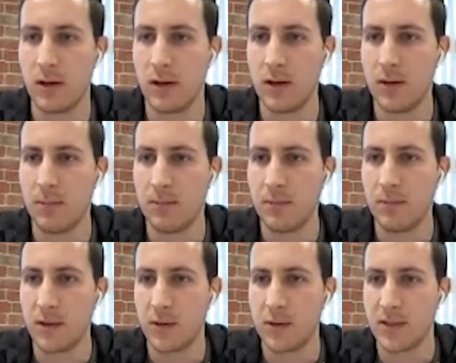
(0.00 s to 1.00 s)

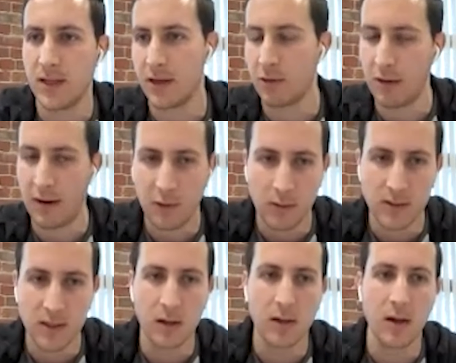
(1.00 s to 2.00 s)
attending a GraphQL
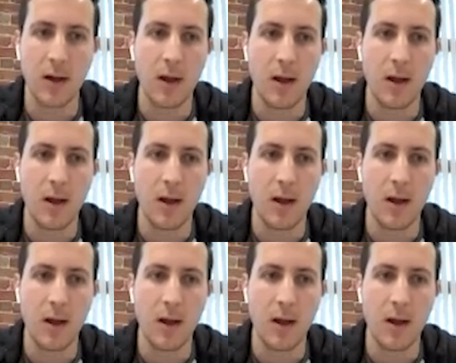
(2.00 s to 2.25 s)
talk.